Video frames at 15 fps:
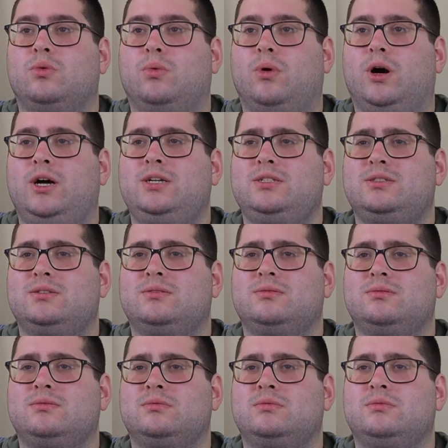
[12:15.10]
What? You
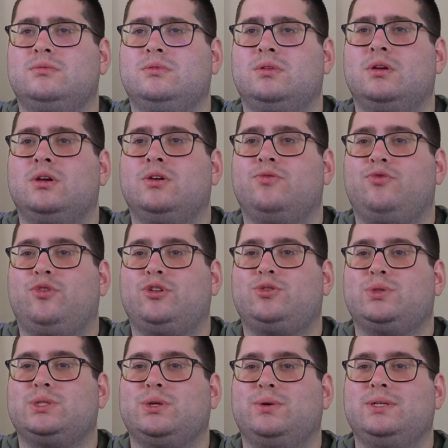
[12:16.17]
said. Fritz
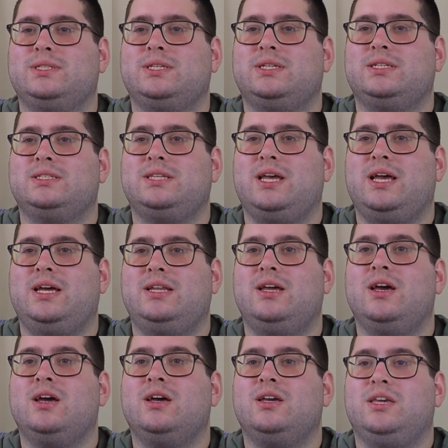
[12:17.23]
was always in his head.
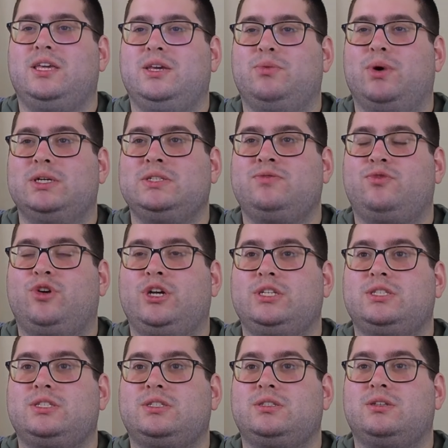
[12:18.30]
He was
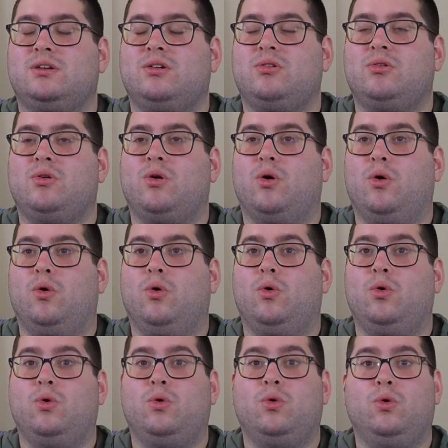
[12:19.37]
Fritz.
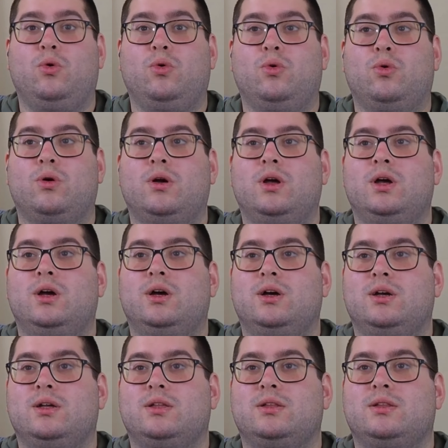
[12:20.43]
Oh. And the
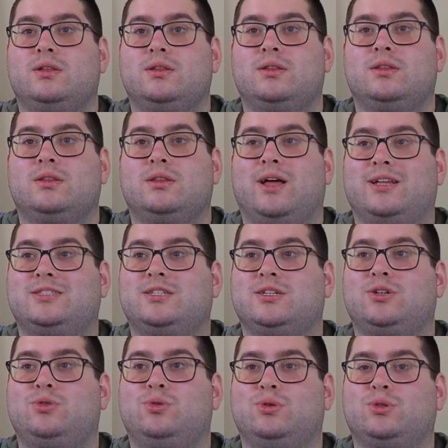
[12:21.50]
coroner and the others. That's a
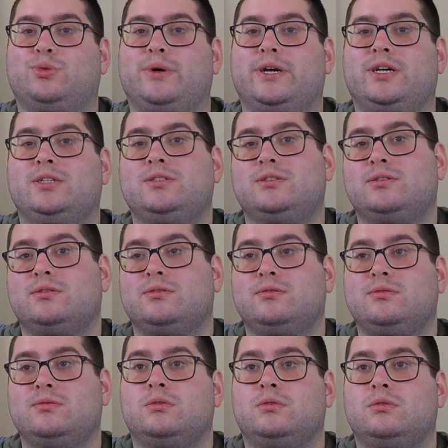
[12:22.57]
cool twist.
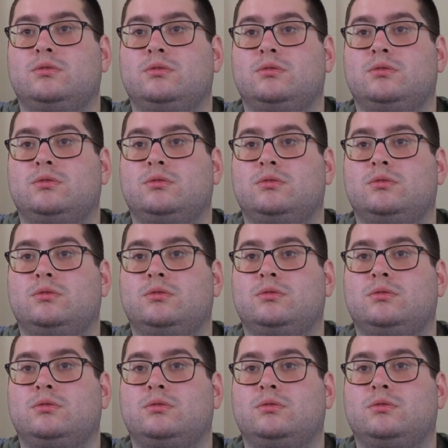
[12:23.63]
Because, but I know your
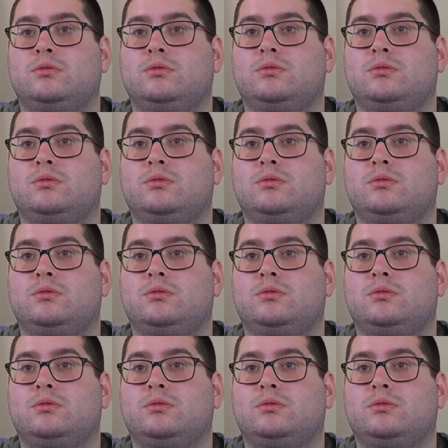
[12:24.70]
secrets now.